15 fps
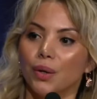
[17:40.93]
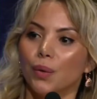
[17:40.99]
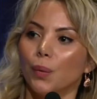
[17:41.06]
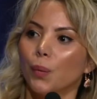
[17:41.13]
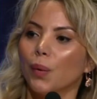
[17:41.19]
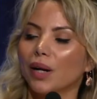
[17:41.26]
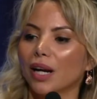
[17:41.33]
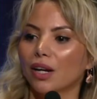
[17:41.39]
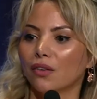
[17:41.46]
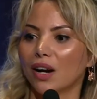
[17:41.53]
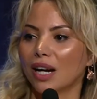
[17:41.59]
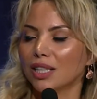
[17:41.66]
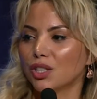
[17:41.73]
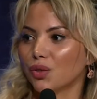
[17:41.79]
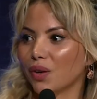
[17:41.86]
When I
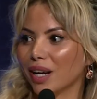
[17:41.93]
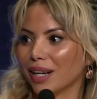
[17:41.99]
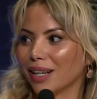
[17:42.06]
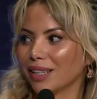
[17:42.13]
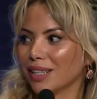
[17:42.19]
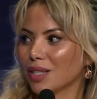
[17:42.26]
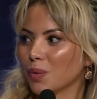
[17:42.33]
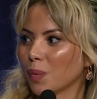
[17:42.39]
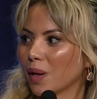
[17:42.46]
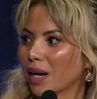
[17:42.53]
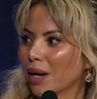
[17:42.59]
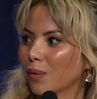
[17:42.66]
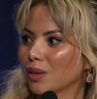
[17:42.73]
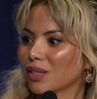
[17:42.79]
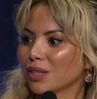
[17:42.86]
graduated is when I
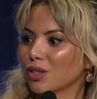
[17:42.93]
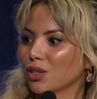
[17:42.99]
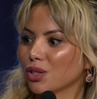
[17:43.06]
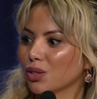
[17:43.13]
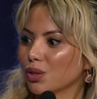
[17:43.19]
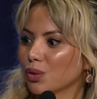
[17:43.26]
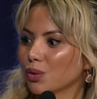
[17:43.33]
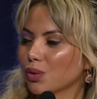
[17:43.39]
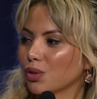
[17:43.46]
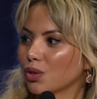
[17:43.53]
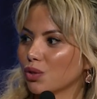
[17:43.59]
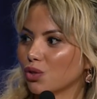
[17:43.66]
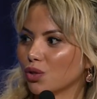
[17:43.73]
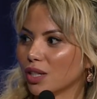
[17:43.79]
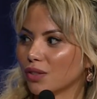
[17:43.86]
was introduced to
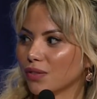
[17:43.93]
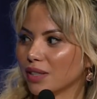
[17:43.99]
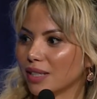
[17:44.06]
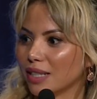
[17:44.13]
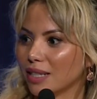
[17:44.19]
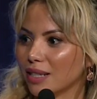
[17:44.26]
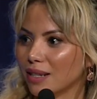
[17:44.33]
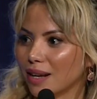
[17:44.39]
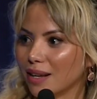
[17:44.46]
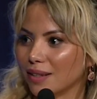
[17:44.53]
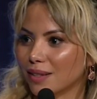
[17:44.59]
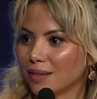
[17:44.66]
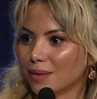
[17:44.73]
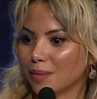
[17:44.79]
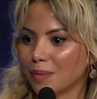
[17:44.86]
Dress for Success
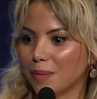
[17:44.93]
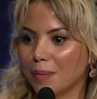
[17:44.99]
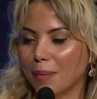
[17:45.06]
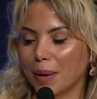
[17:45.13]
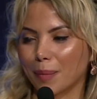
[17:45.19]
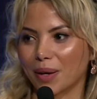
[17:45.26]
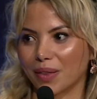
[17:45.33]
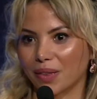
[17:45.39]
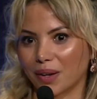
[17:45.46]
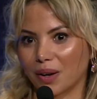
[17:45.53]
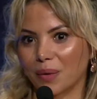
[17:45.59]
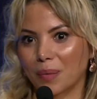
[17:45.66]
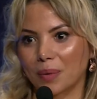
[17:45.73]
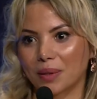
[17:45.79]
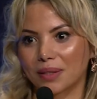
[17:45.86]
by my
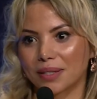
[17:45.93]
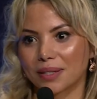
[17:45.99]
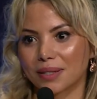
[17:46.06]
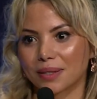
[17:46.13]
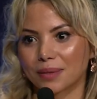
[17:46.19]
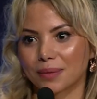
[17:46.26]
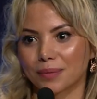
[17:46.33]
therapist.